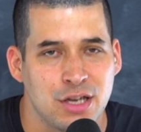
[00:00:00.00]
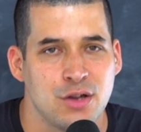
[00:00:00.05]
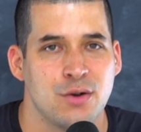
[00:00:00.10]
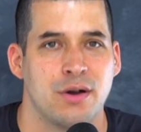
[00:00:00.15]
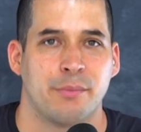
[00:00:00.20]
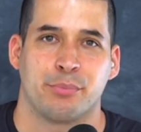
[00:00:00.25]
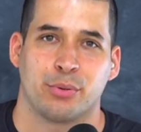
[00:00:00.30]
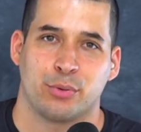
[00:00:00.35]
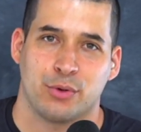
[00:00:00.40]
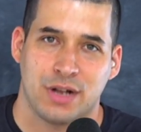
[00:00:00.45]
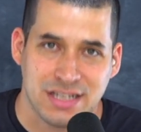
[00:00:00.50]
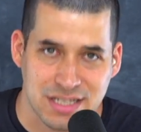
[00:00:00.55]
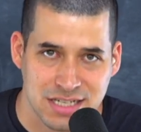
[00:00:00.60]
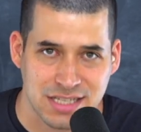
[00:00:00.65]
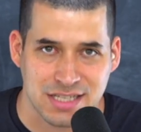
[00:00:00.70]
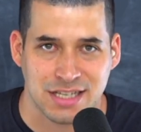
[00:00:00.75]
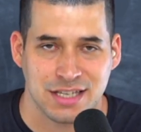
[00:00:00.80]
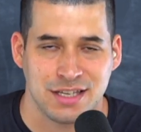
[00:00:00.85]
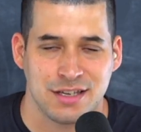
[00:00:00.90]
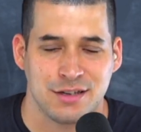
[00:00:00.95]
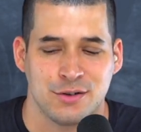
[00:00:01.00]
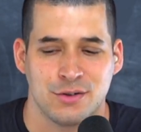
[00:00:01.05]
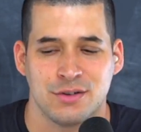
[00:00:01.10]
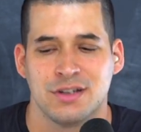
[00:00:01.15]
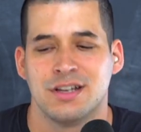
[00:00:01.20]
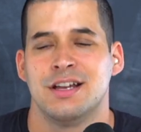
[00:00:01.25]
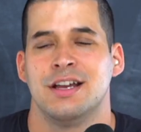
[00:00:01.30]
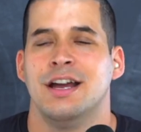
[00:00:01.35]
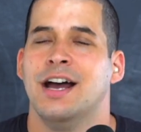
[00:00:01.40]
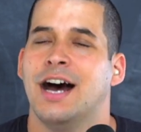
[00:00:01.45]
you, apprenticing you
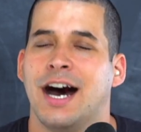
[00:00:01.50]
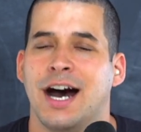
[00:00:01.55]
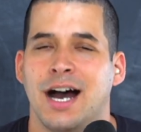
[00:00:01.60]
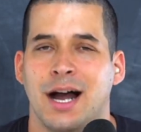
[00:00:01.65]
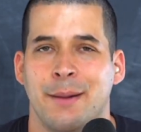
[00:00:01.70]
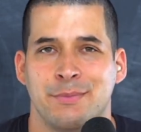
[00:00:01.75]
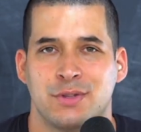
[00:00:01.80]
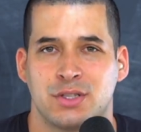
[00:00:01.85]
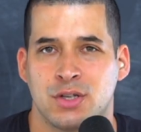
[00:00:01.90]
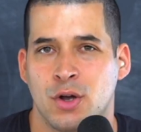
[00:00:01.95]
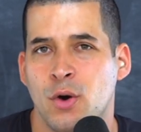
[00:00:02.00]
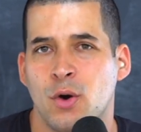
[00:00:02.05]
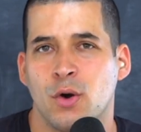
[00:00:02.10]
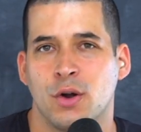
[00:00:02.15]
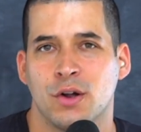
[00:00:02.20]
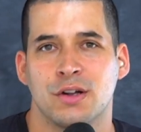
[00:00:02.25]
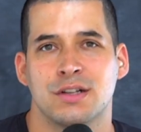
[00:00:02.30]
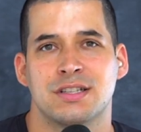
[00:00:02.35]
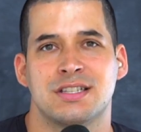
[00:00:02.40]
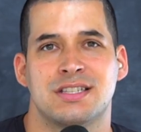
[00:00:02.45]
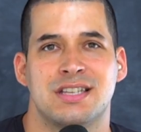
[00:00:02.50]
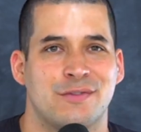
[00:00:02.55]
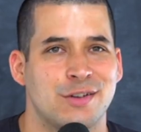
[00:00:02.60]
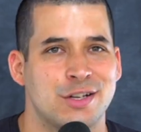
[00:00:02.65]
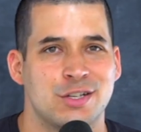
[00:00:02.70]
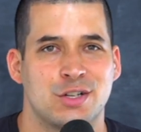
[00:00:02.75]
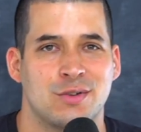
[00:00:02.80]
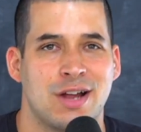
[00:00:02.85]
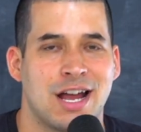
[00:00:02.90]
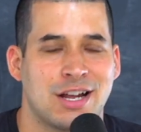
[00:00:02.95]
um, towards
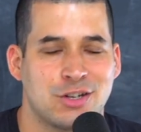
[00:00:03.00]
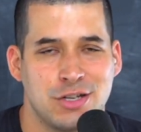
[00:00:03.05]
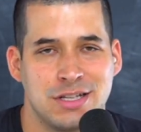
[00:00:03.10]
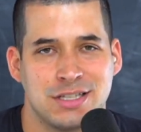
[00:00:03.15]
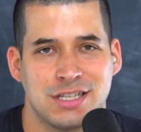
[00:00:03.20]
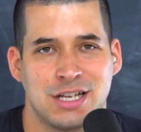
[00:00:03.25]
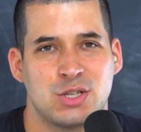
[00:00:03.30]
different directions.